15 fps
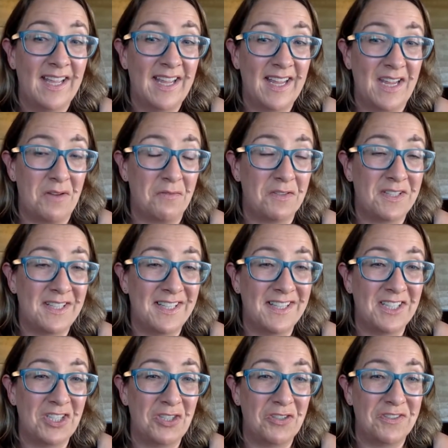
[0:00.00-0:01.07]

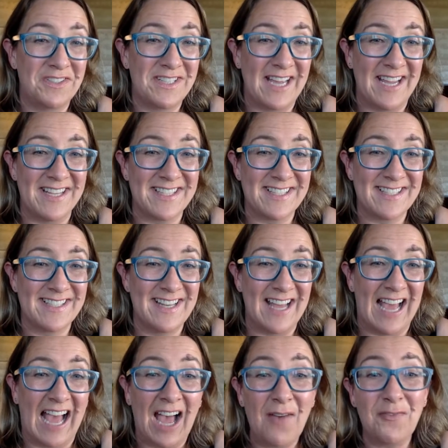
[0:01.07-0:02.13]
that you taste
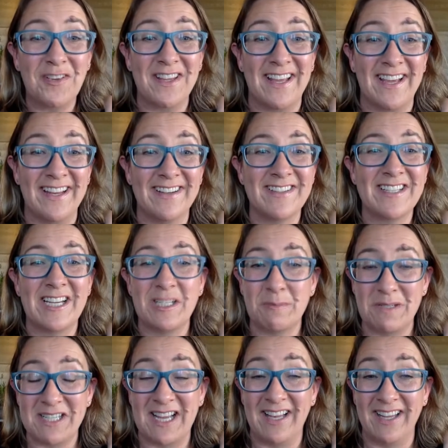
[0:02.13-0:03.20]
after that taste
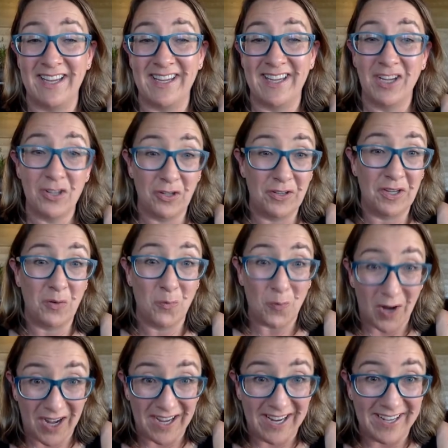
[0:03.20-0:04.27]
metallic, including
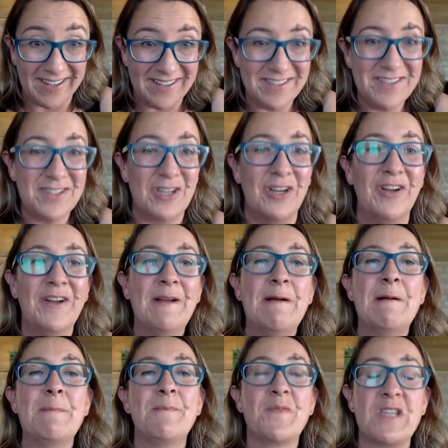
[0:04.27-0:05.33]
wine. So
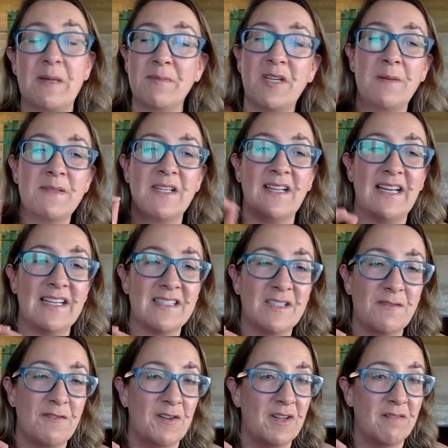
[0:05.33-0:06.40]
sometimes it
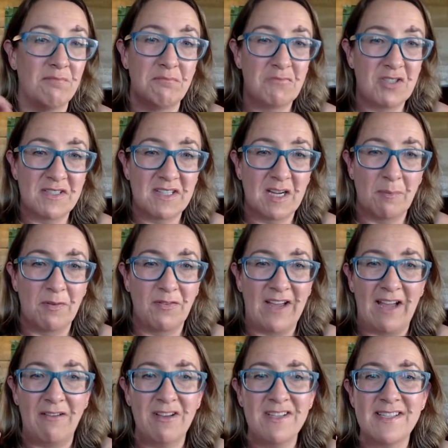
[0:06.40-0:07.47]
lasts for just a couple of
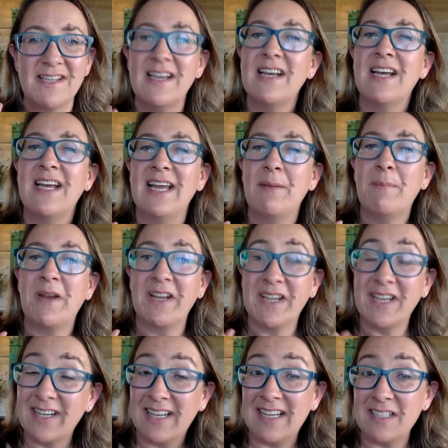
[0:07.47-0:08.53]
hours, but it
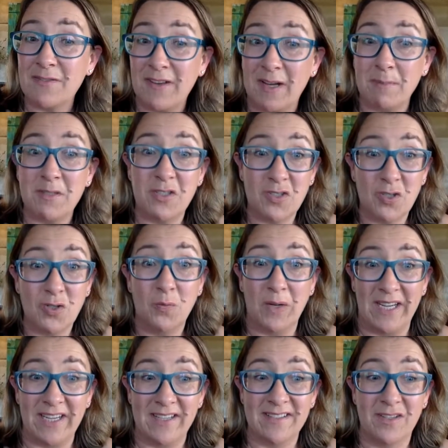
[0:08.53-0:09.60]
can last for up to 2
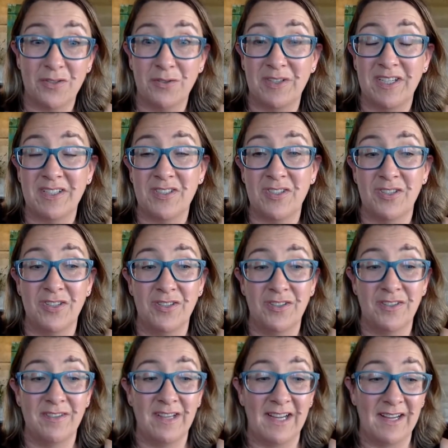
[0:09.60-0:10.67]
weeks, according to